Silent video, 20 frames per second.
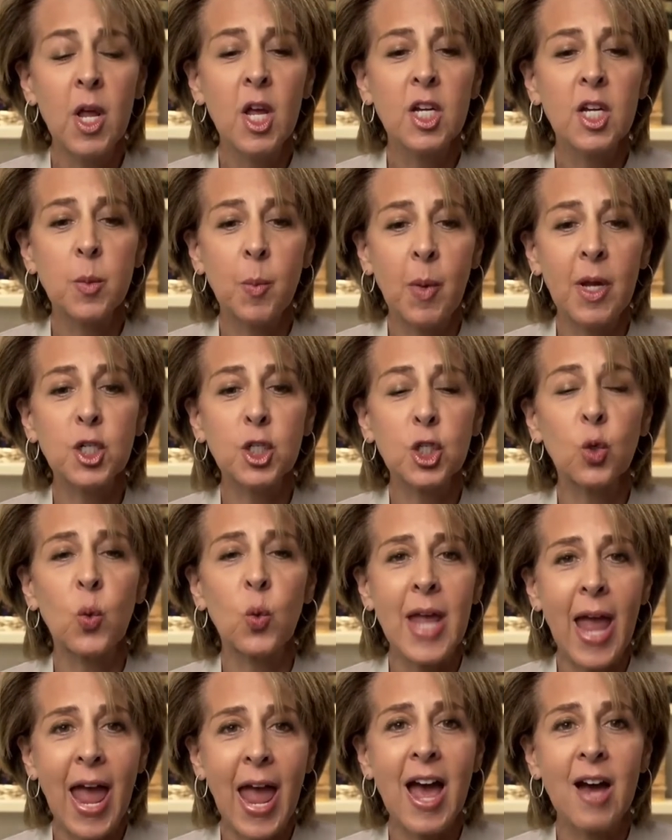to make sure we
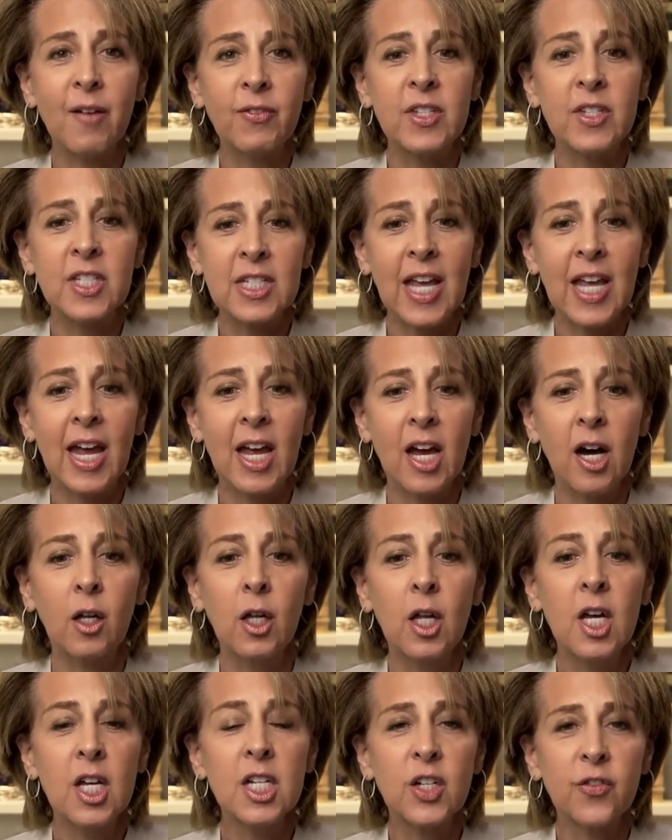have the scale
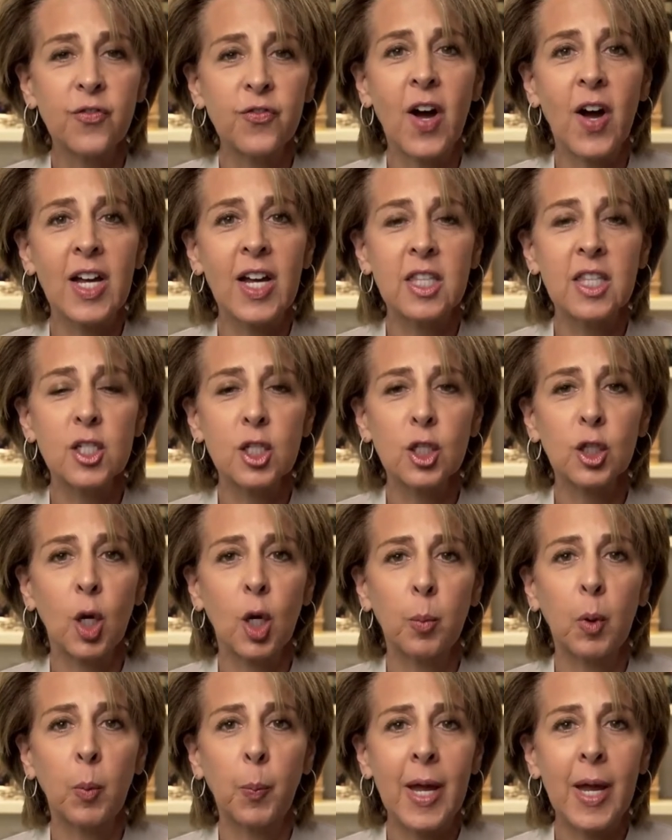to fight this
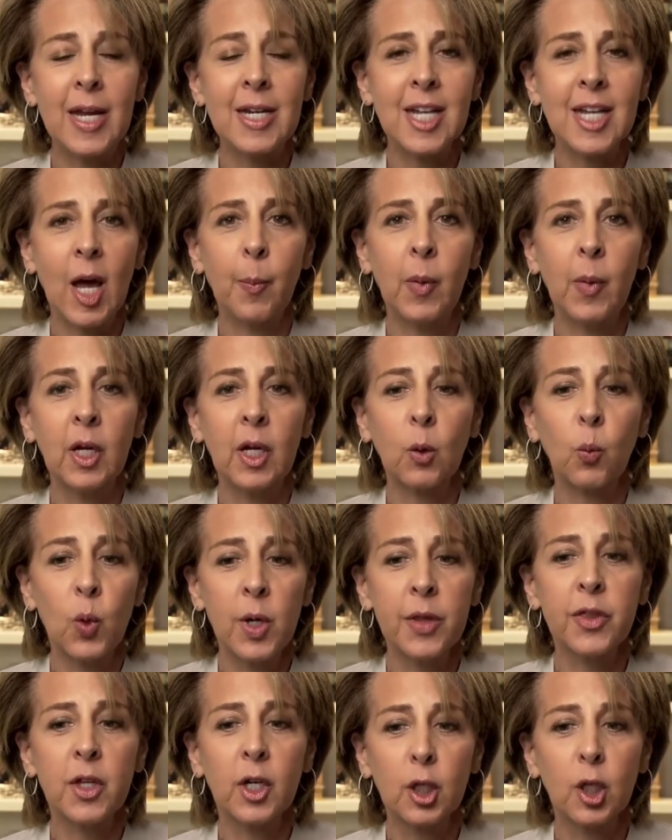global pandemic
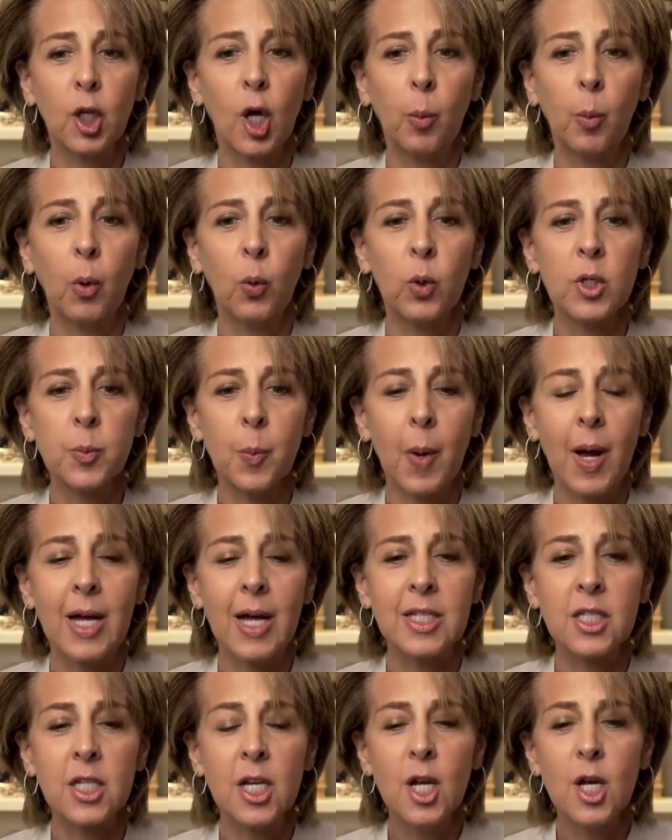with a global
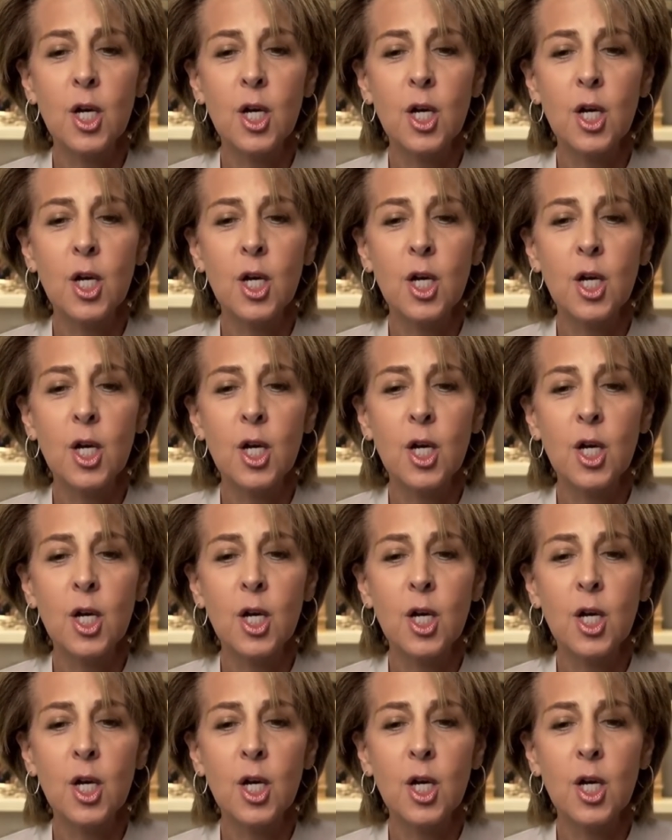response.